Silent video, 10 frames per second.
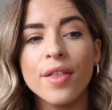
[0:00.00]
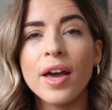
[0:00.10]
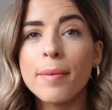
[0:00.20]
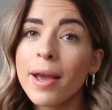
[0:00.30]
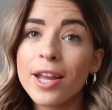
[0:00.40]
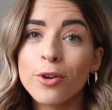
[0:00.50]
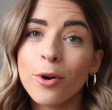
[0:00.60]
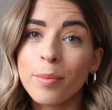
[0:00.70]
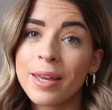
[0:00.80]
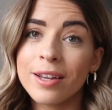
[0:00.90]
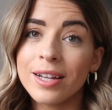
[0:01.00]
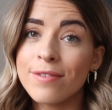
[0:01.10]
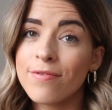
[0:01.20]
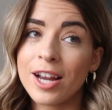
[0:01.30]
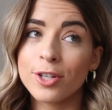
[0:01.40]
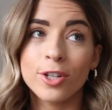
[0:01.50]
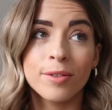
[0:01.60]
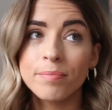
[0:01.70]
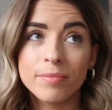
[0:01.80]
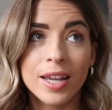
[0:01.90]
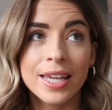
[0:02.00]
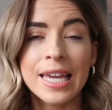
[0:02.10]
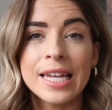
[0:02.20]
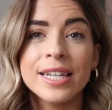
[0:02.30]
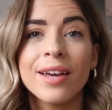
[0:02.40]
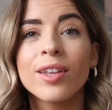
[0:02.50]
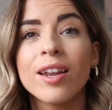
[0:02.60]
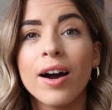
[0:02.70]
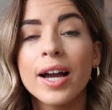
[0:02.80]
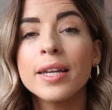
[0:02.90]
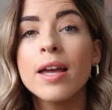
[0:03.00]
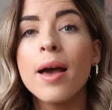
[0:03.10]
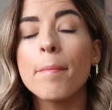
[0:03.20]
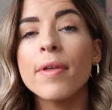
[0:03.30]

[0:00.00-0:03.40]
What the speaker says: They may not be in fashion a year down the line,